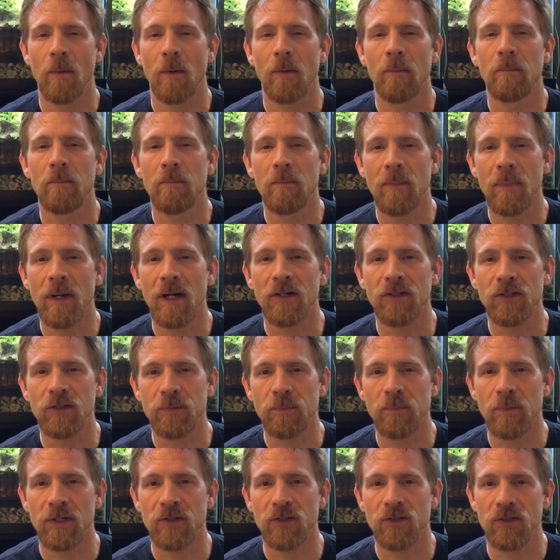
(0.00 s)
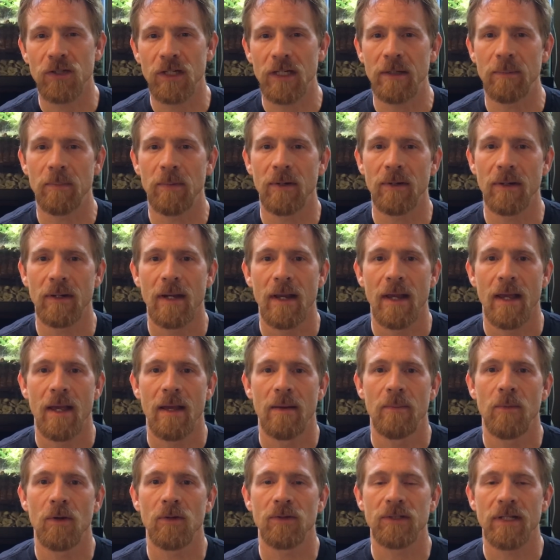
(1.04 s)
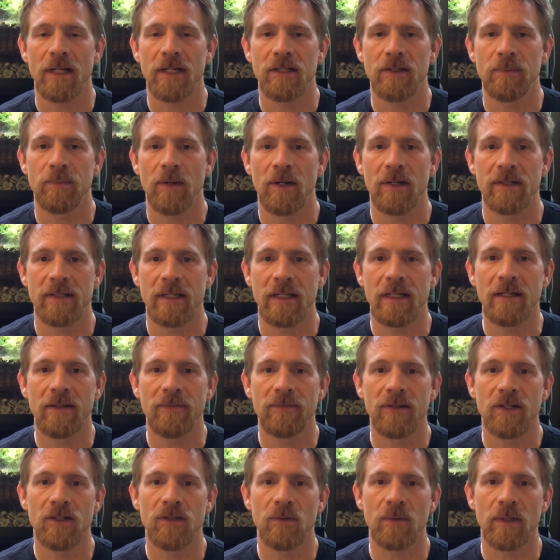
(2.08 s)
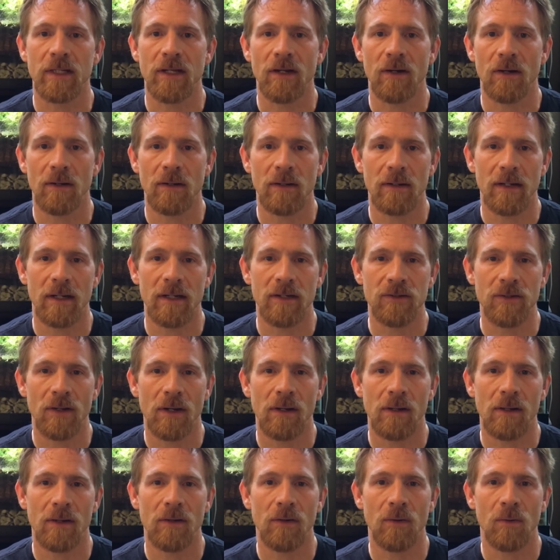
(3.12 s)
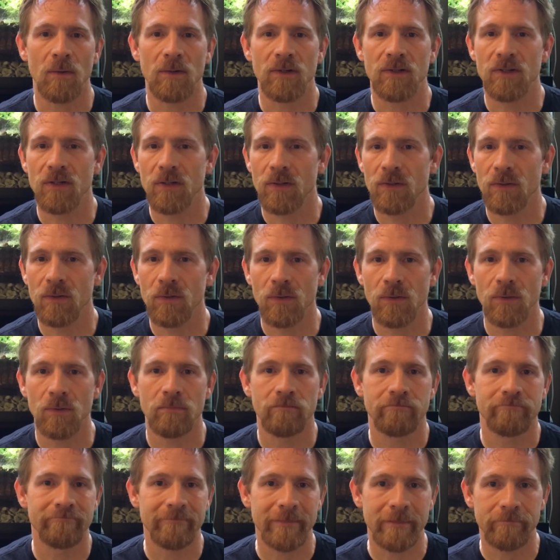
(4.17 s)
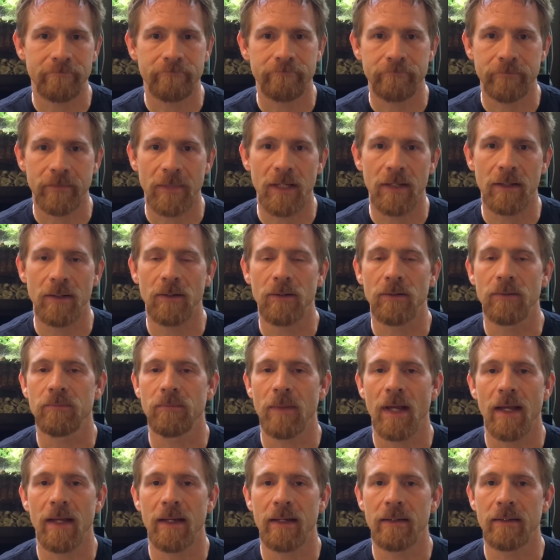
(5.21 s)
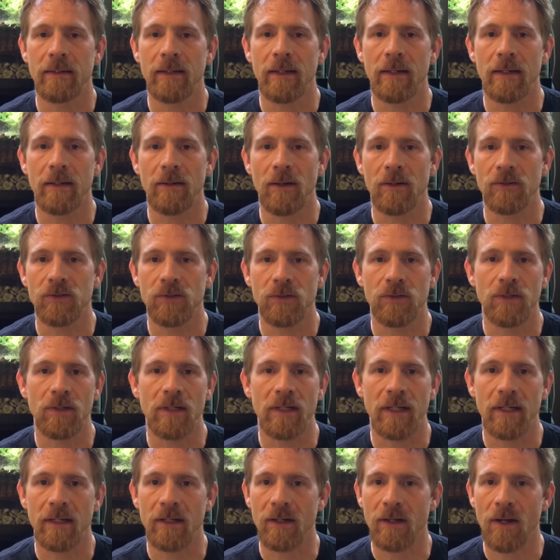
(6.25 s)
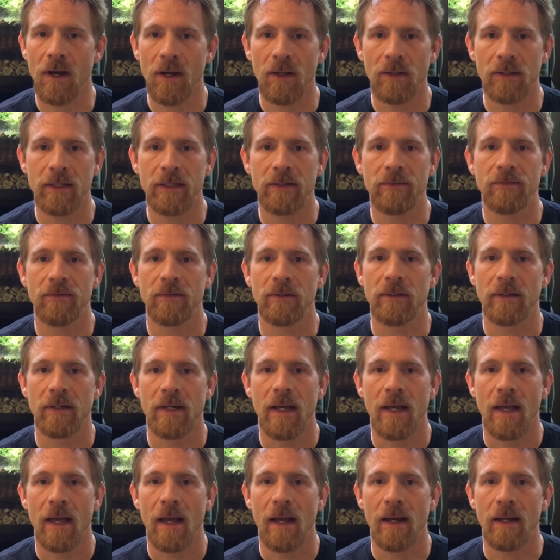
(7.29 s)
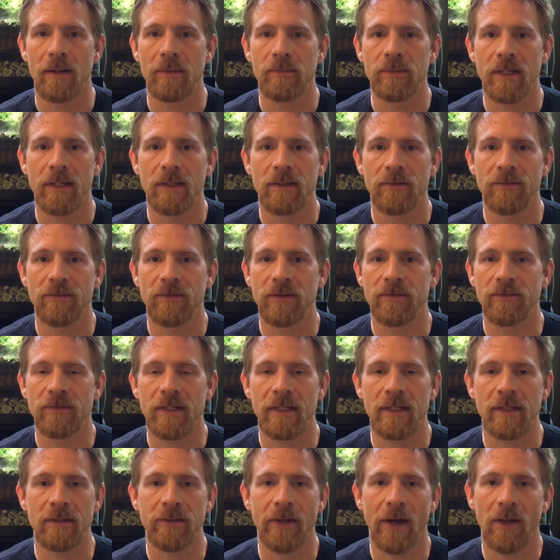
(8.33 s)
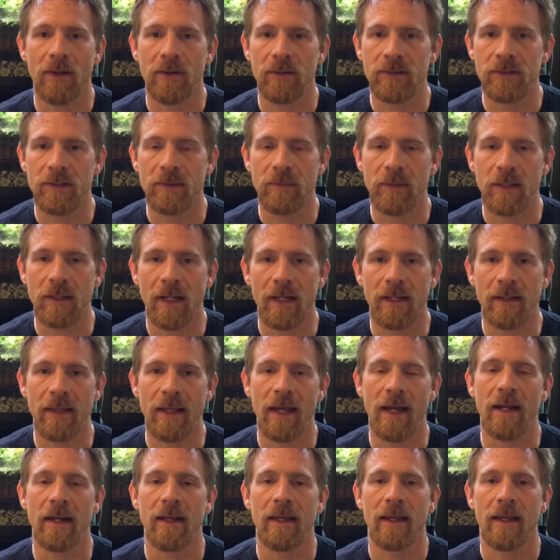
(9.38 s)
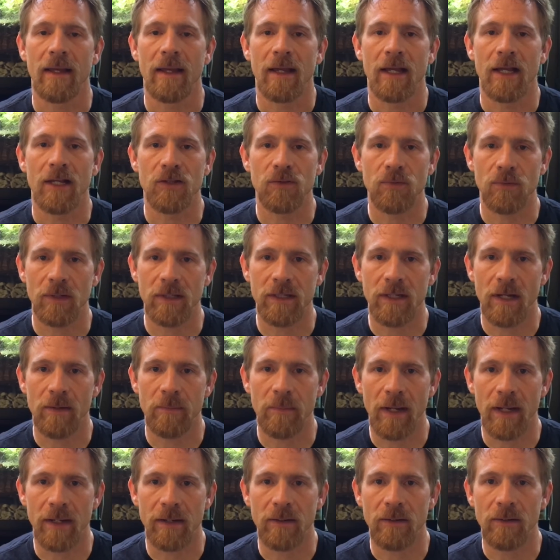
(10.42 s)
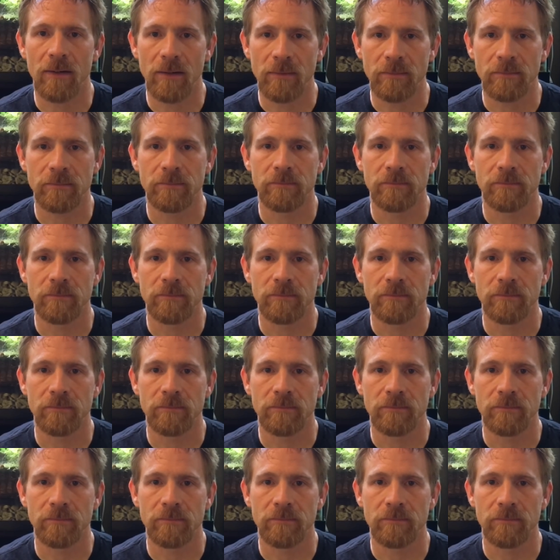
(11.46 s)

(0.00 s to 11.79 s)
are much, much cheaper. Most isopods individually are a dollar or two, you know, and uh, so you can get a colony for um, 10 to $15, something like that. It's really not bad at all.